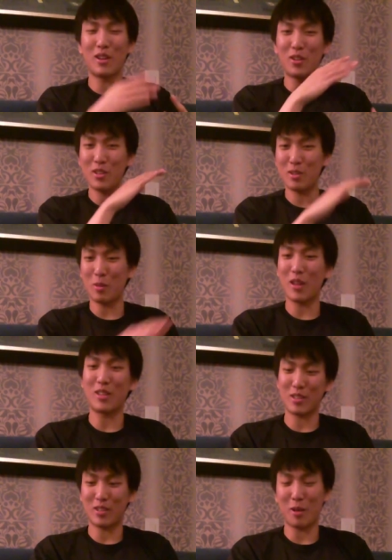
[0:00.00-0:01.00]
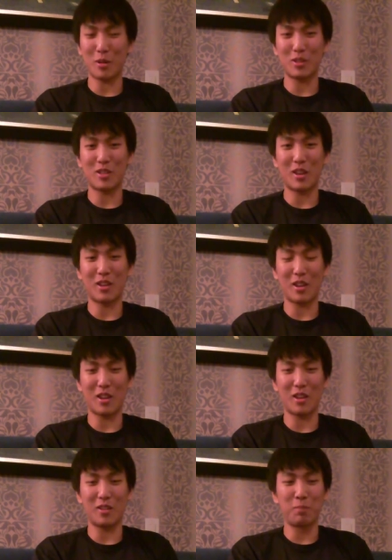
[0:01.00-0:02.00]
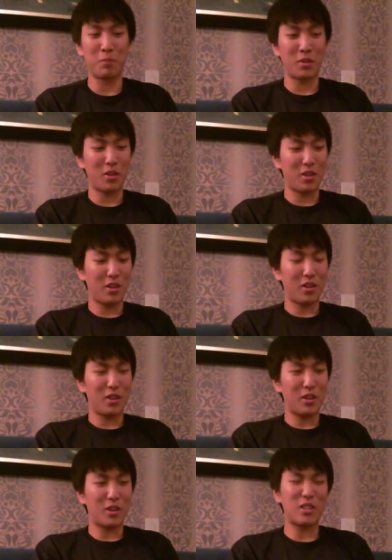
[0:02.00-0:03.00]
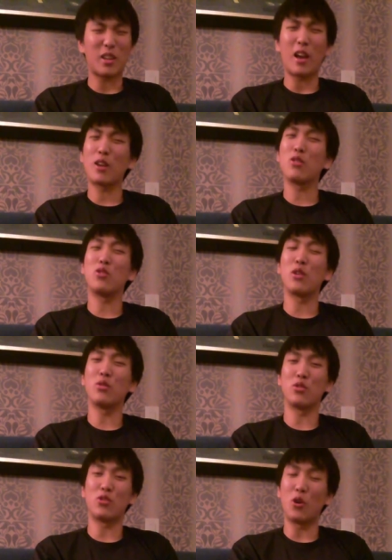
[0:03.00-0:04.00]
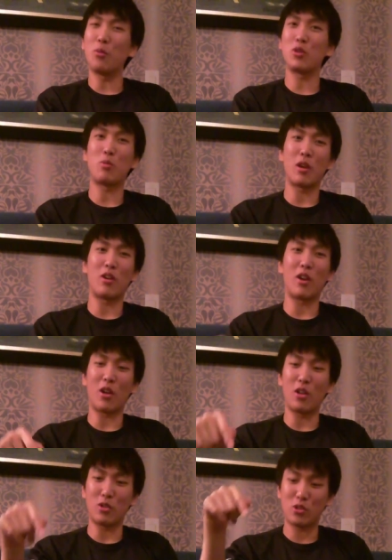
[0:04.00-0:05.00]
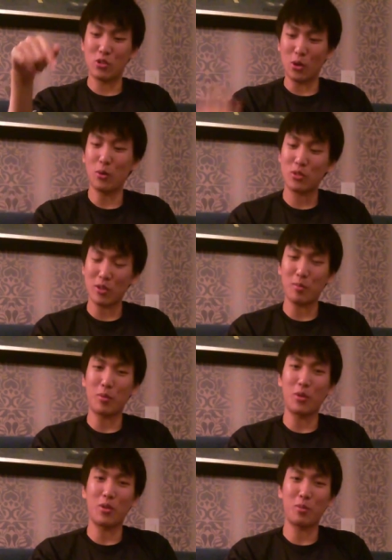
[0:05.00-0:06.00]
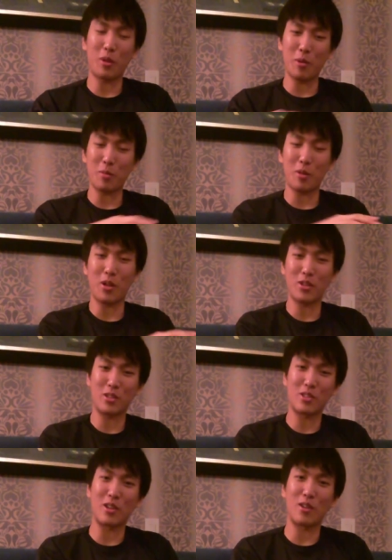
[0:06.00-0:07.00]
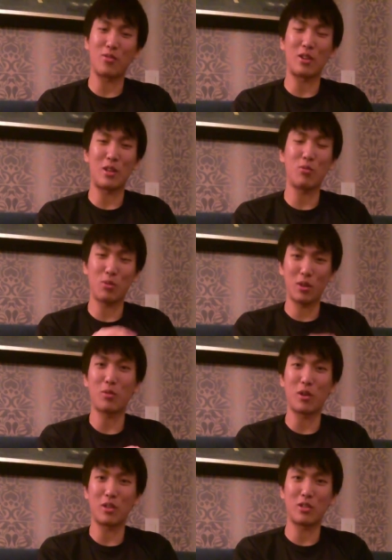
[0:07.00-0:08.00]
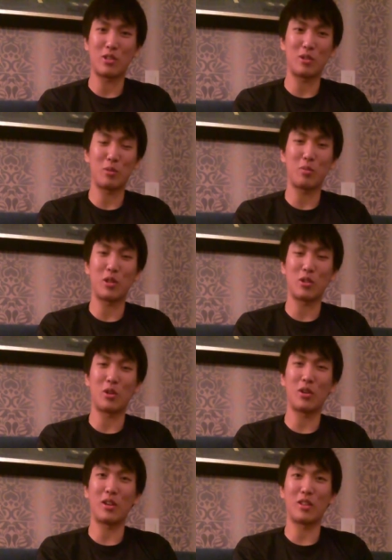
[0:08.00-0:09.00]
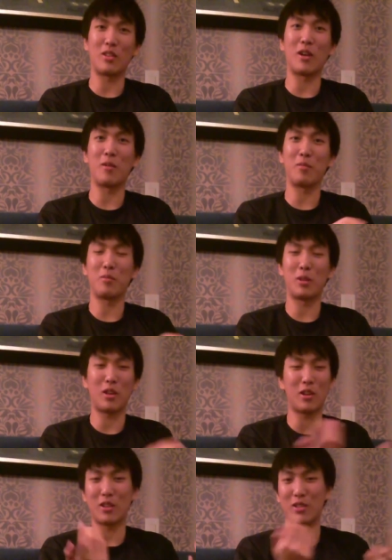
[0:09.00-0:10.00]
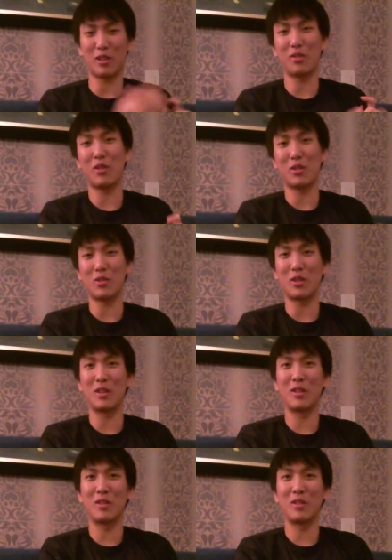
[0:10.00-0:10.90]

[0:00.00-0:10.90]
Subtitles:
He had all these bad things to say about Saint, and he's like, I could jungle so much better. It's so simple, blah, blah, blah, all this stuff. And he really wanted to play jungle at the time, but then he got sick of it eventually.